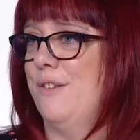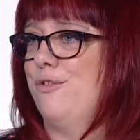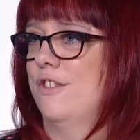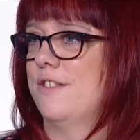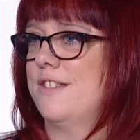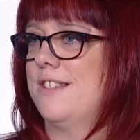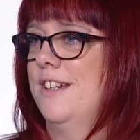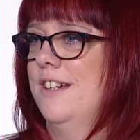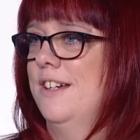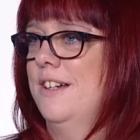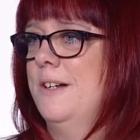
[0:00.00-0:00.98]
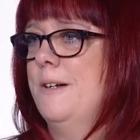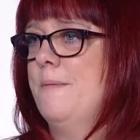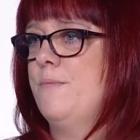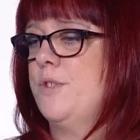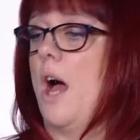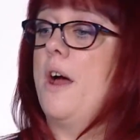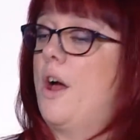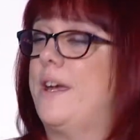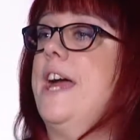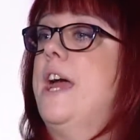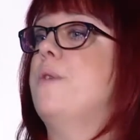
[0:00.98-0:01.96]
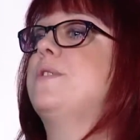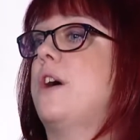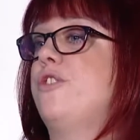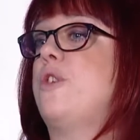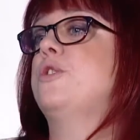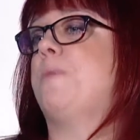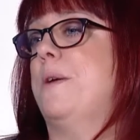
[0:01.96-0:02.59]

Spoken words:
difference. So, well, OK, it was like those people...